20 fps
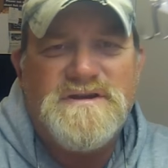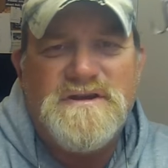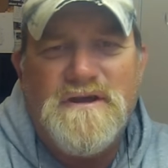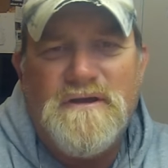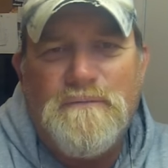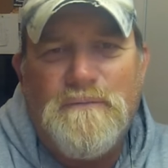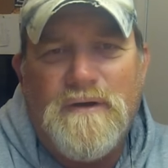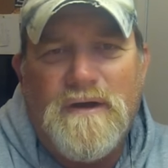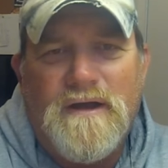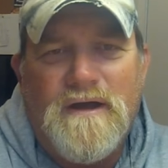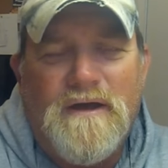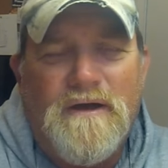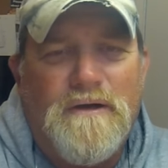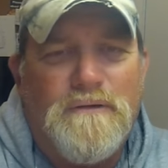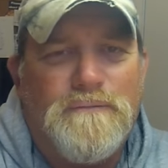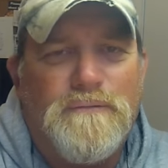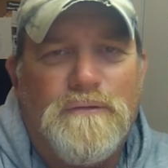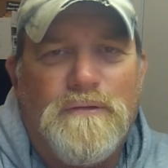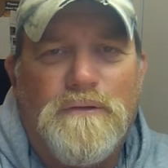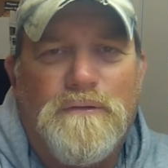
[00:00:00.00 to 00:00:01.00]
you know what?
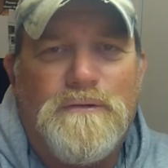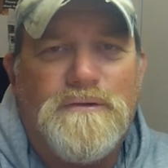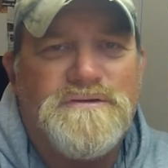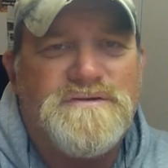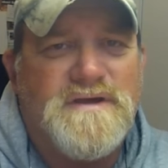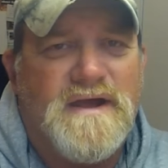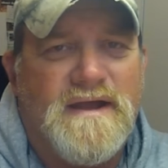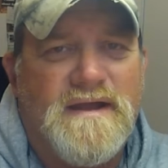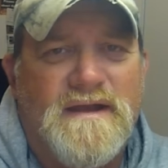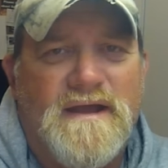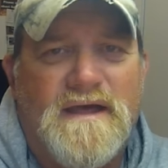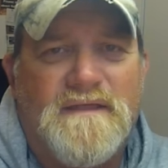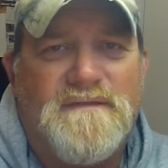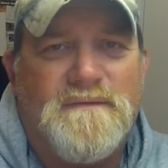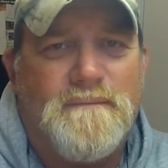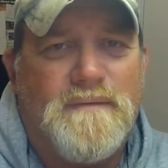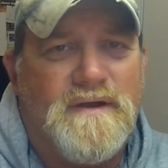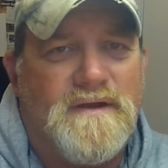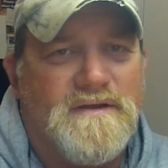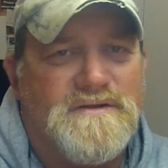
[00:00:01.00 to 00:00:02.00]
All lures ain't
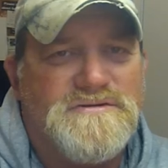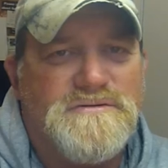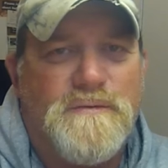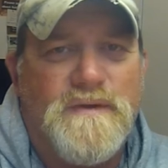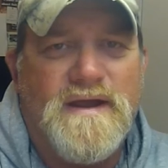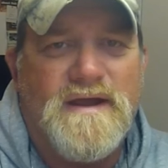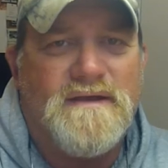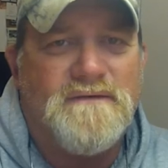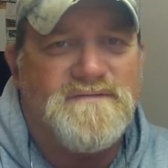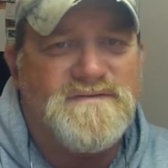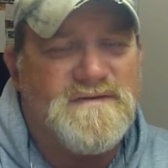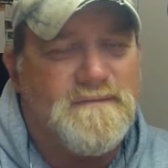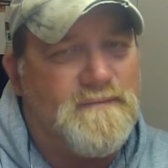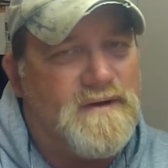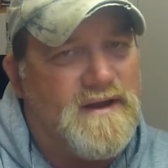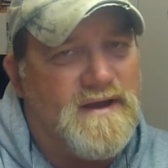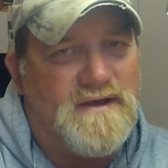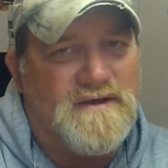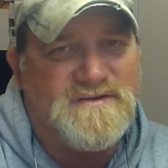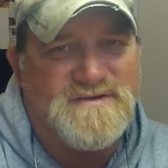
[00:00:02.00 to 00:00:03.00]
nothing but a tweak of
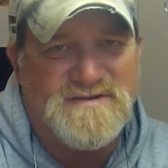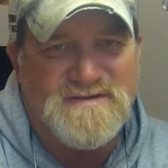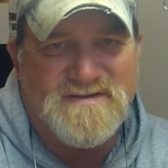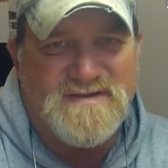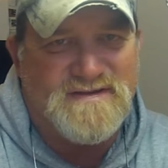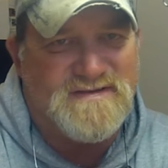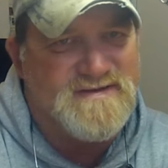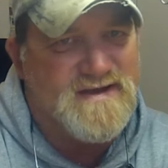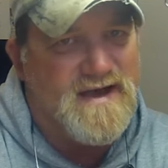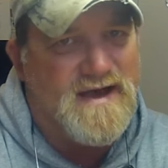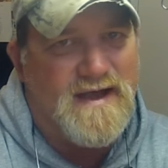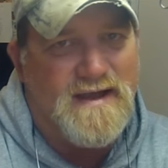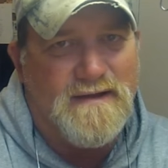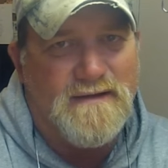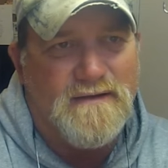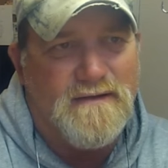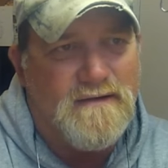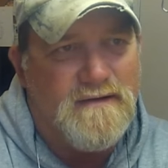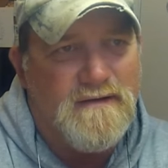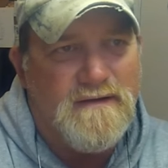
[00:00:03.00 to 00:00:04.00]
somebody else's design.
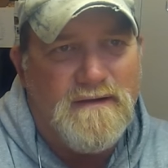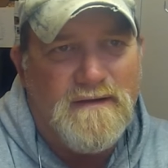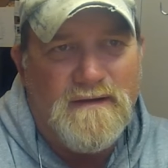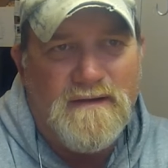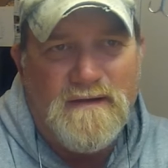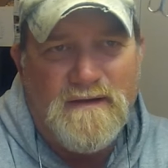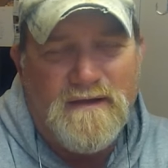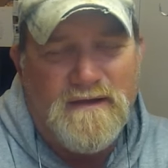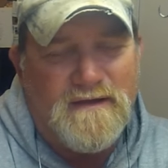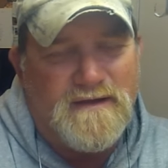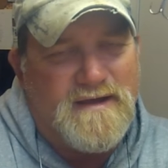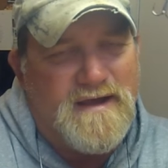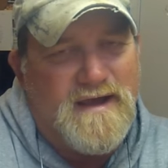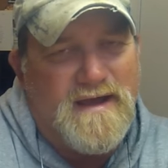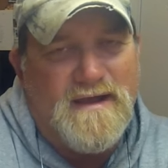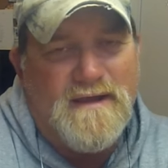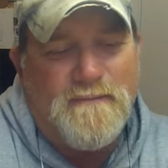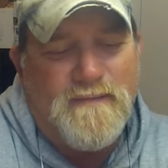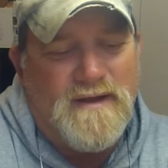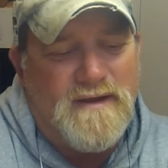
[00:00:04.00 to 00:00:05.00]

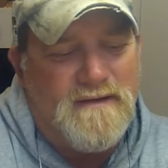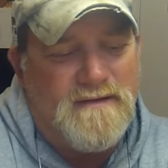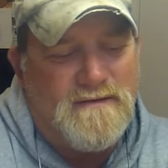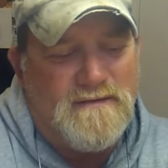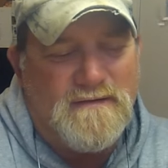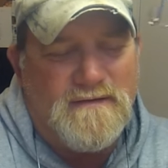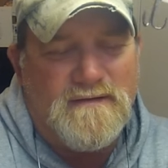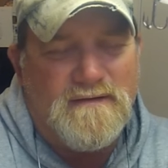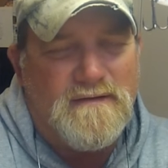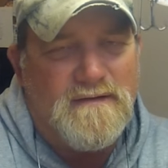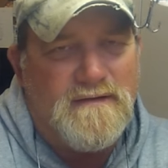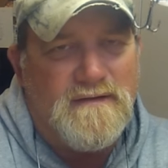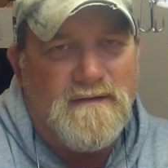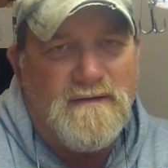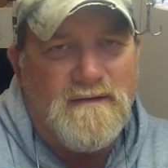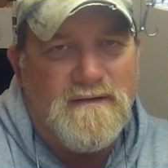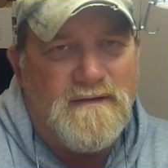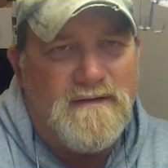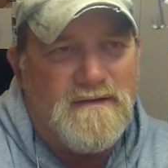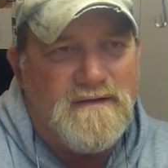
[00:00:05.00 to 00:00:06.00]
Okay? I mean,
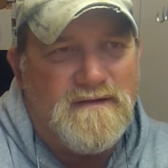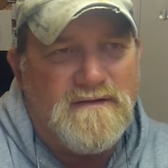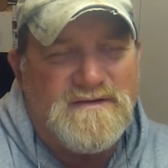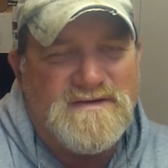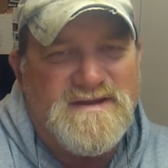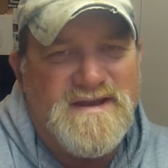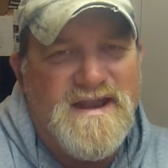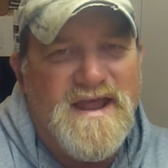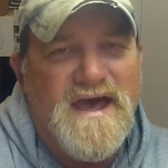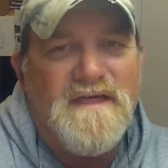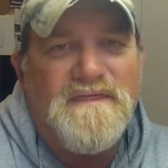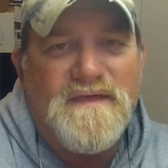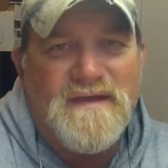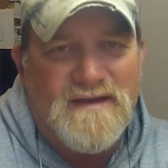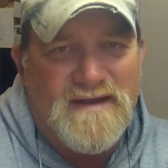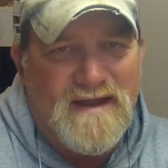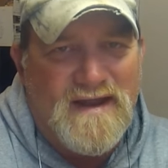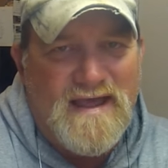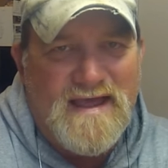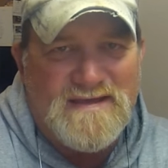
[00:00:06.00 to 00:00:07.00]
there's nothing
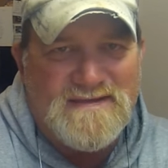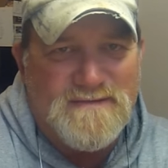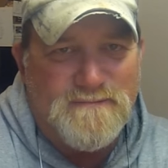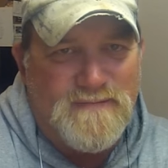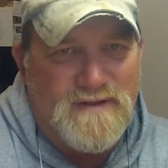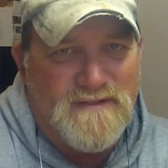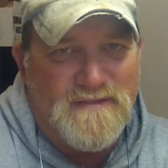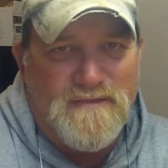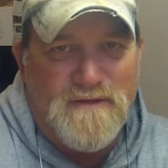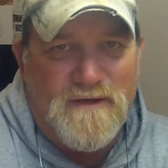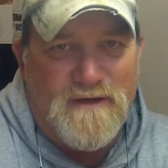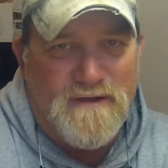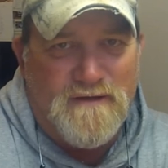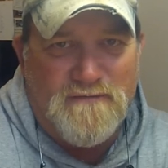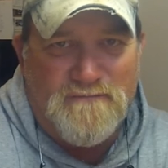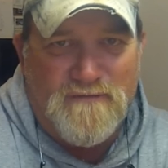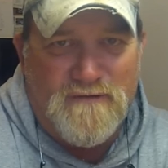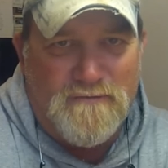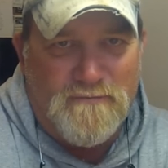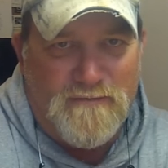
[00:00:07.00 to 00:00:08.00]
that hasn't been thought
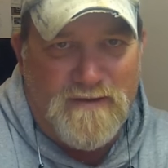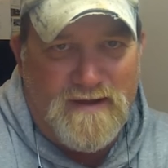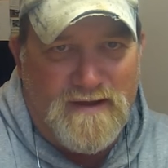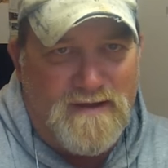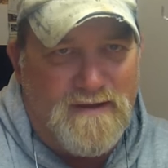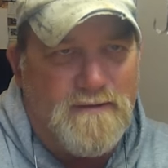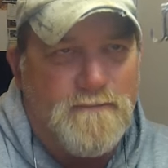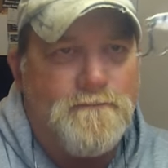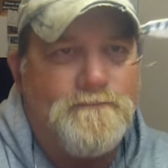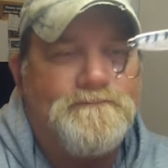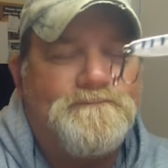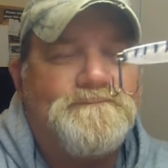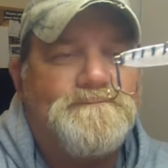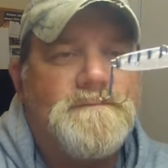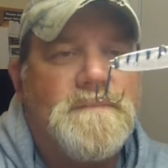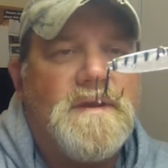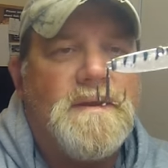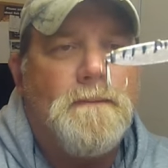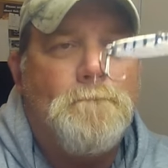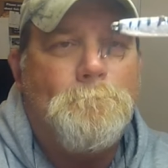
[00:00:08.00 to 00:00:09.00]
of already.
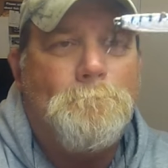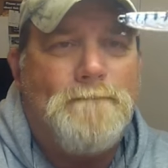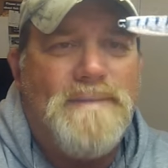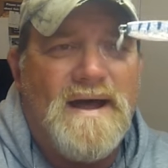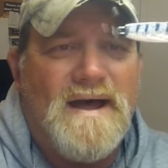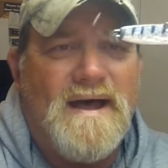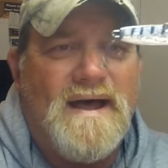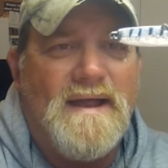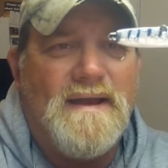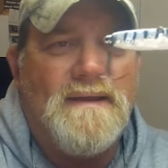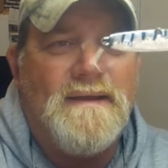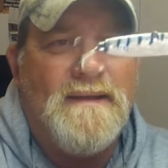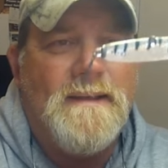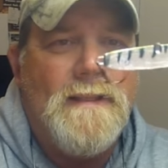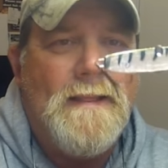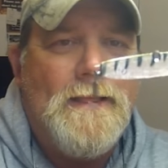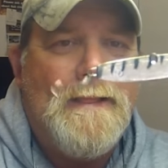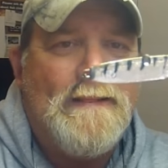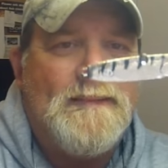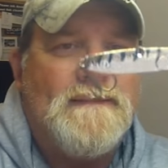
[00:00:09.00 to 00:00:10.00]
But
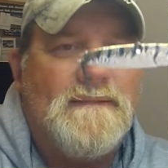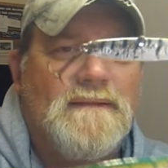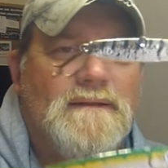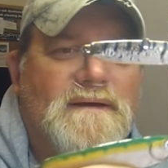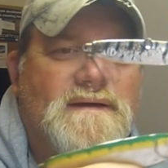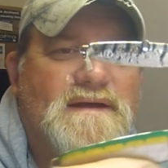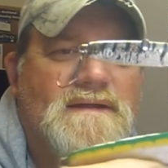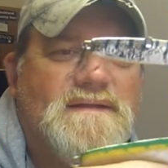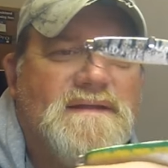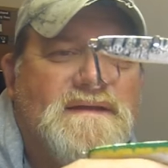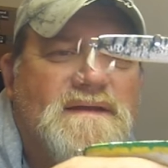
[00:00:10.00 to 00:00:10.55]
look at the